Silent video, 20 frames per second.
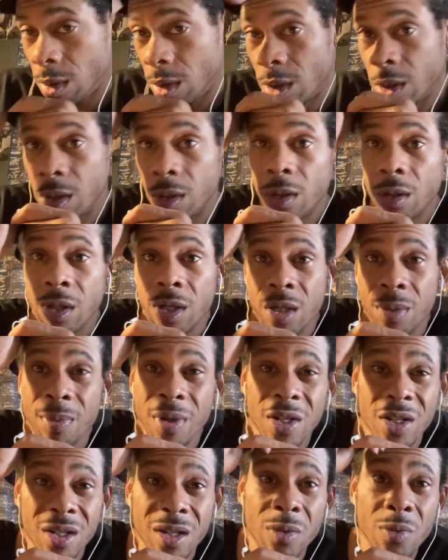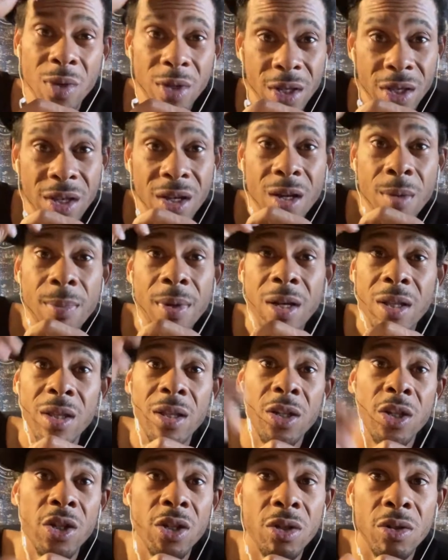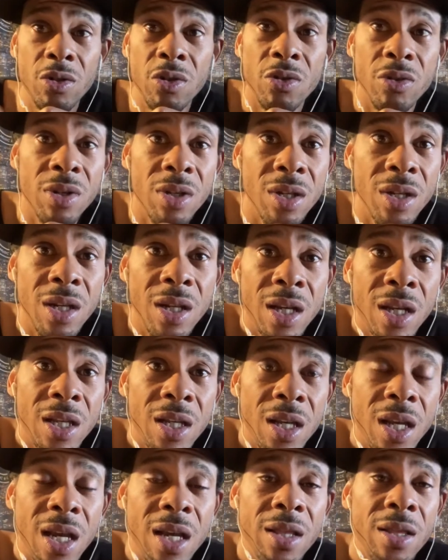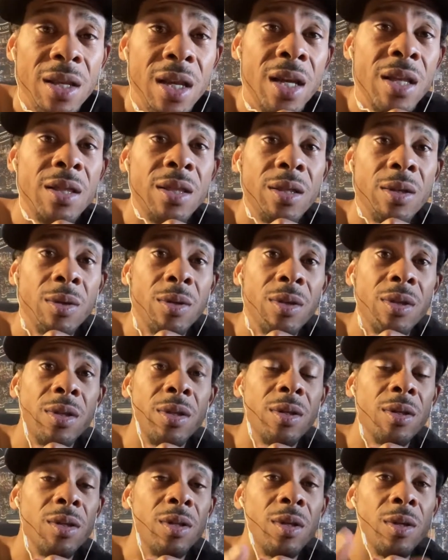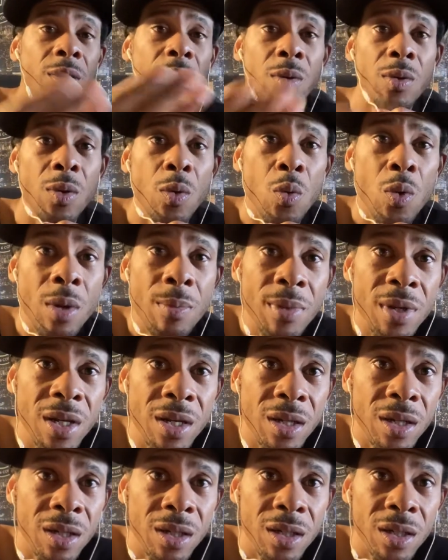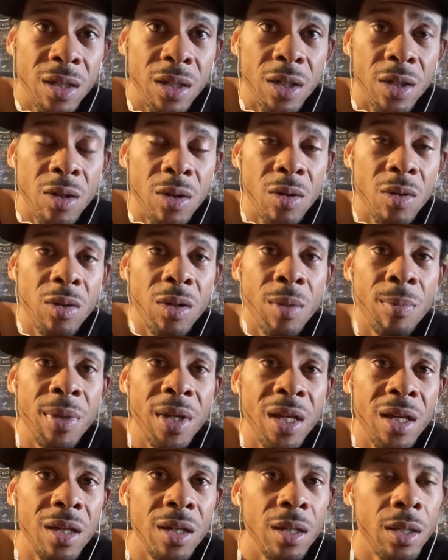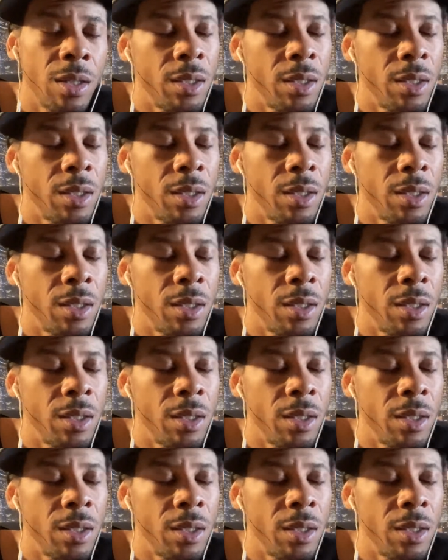Especially when you think about the children and the women, I mean,